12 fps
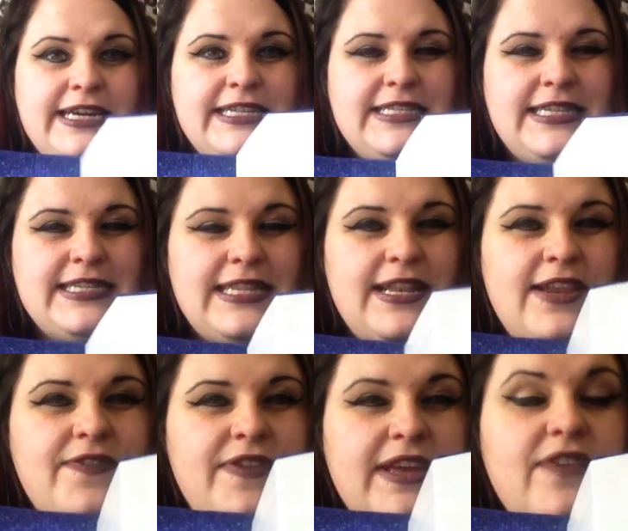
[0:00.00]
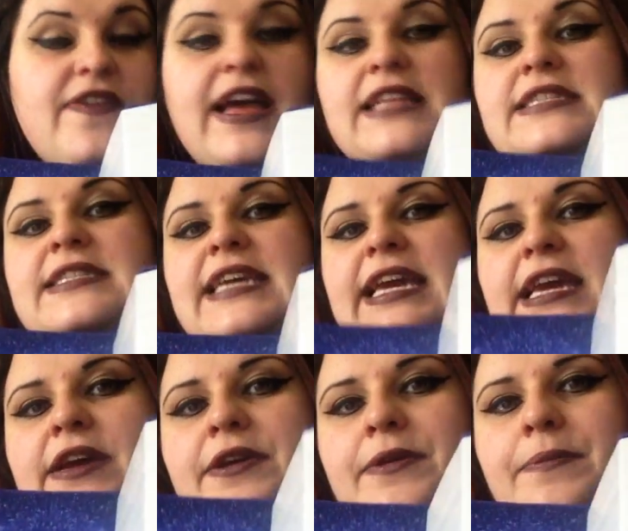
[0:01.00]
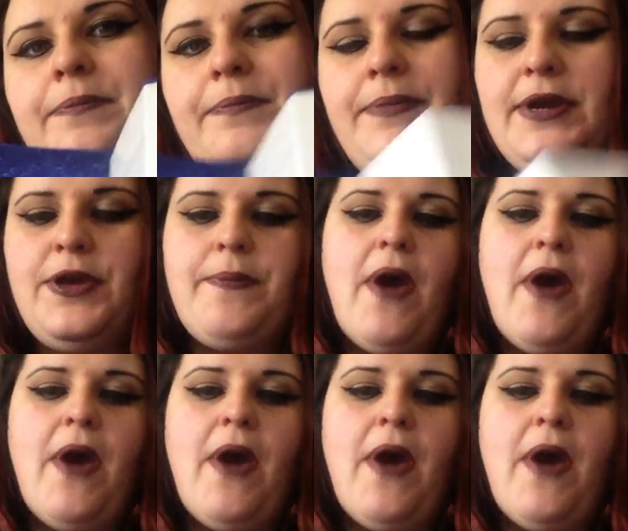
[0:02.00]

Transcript: into this lovely fancy blue